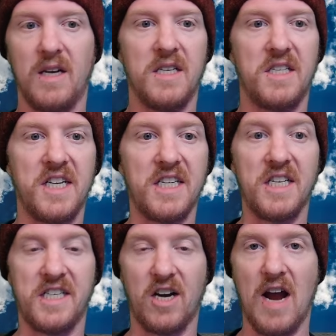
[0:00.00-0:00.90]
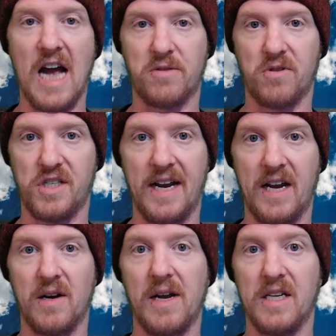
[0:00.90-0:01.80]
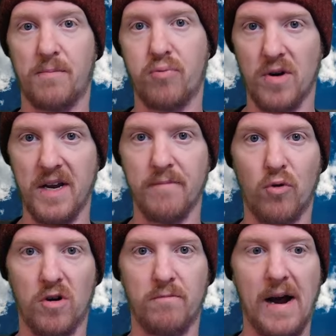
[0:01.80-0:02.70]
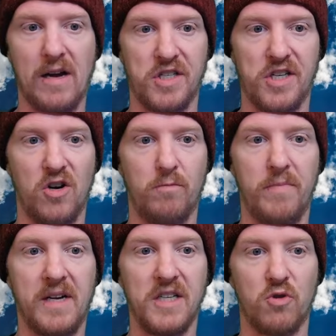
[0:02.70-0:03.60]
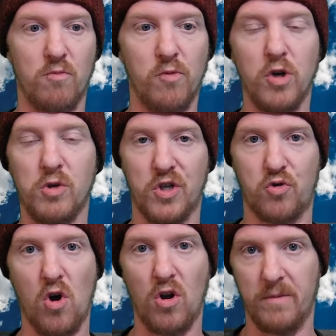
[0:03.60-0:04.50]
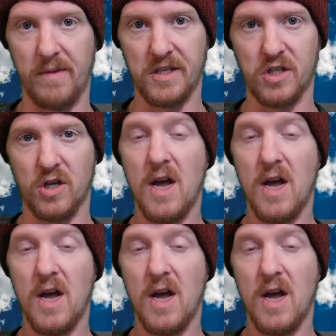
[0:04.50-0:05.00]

60 terahash per second is a pretty important milestone because it removes withdrawal limits.